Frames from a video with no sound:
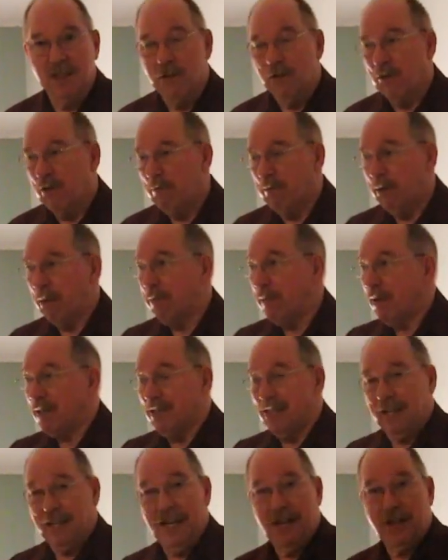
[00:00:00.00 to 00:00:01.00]
We've been
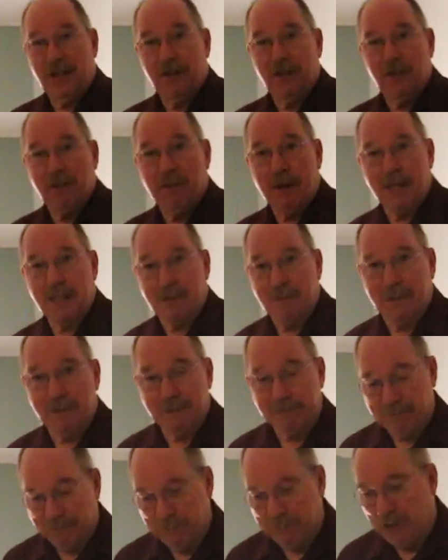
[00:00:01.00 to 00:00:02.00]
busy down here in the basement.
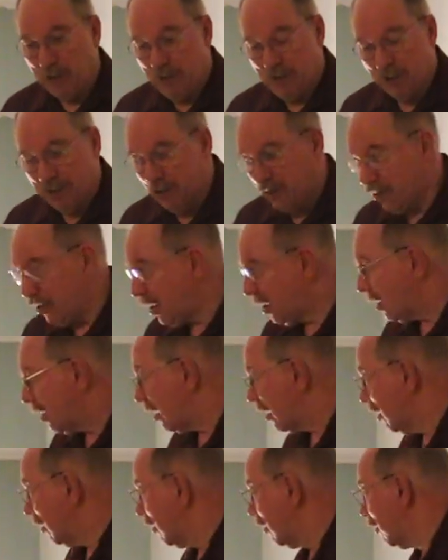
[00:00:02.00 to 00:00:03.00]
You can see
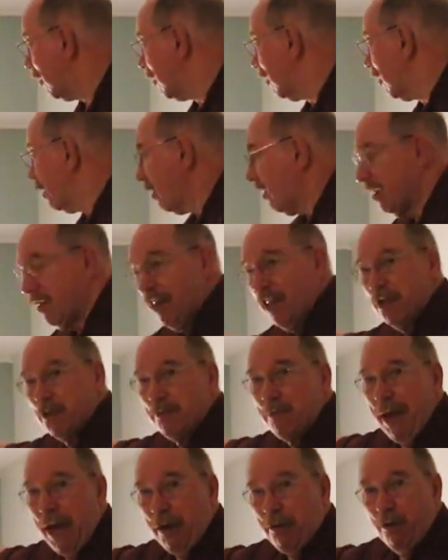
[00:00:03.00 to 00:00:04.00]
that this
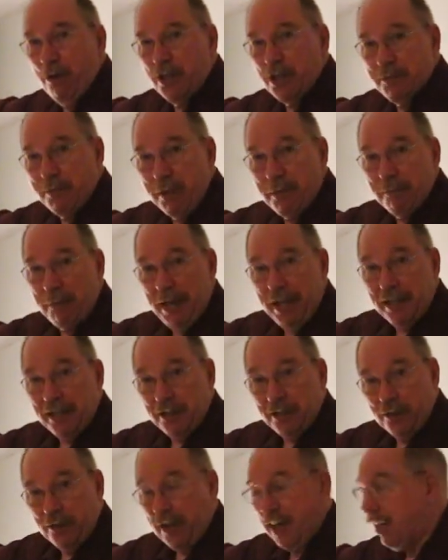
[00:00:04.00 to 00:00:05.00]
back wall's been painted
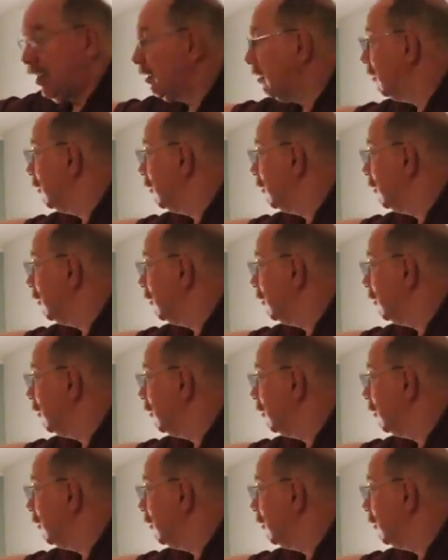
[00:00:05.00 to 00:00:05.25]
green.